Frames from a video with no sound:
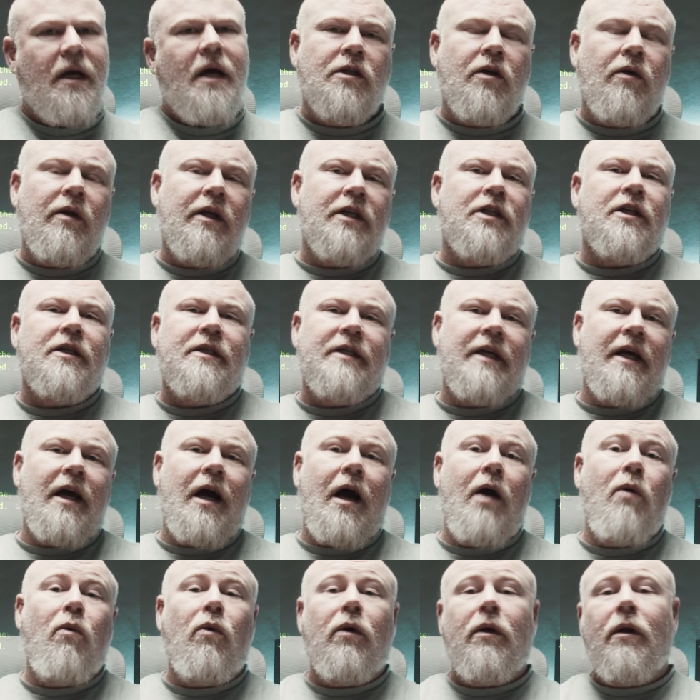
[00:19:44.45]
So let's just say
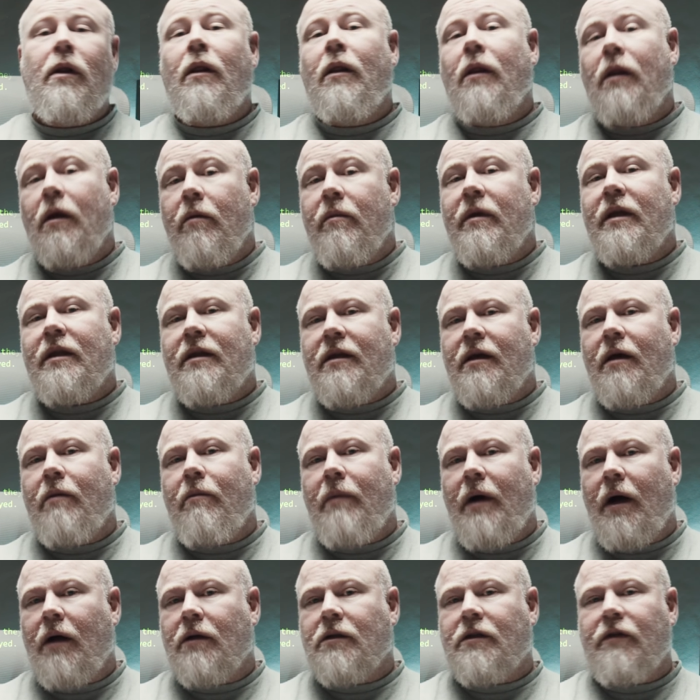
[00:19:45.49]
I want to limit the
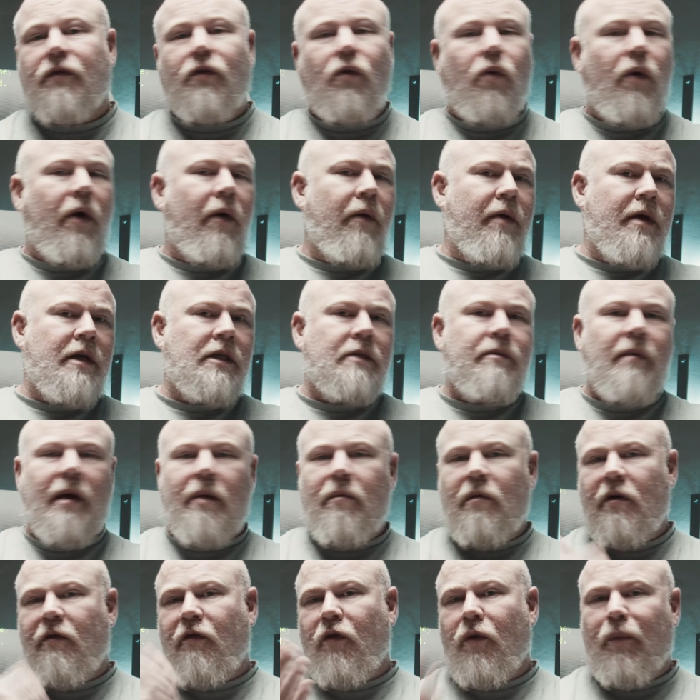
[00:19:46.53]
amount of queries,
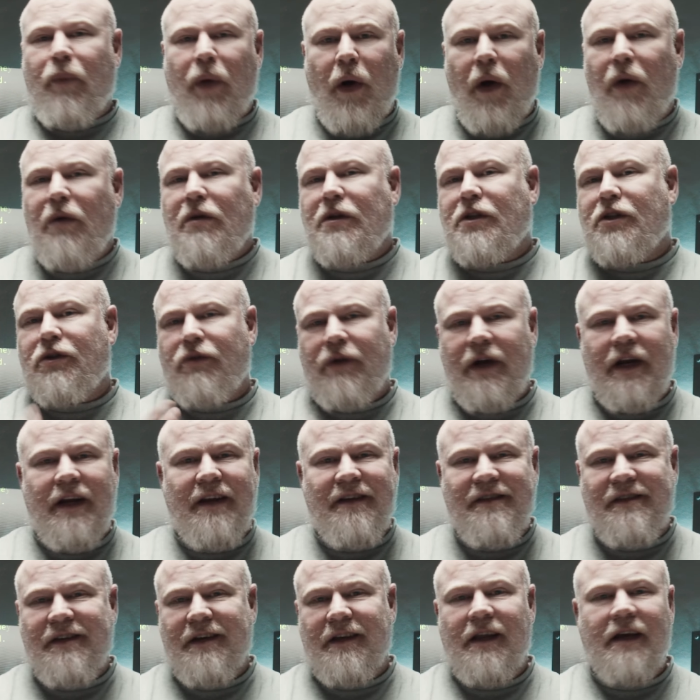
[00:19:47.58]
maybe for posts or
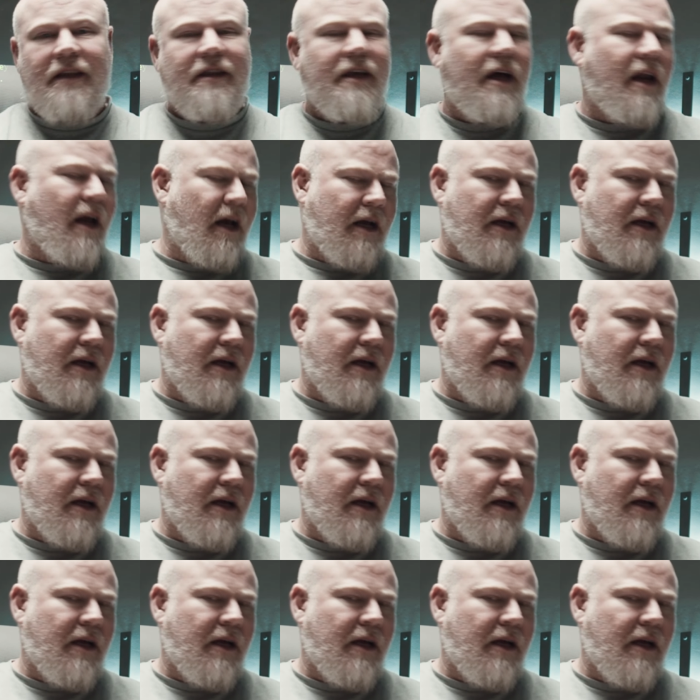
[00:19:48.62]
anything like that.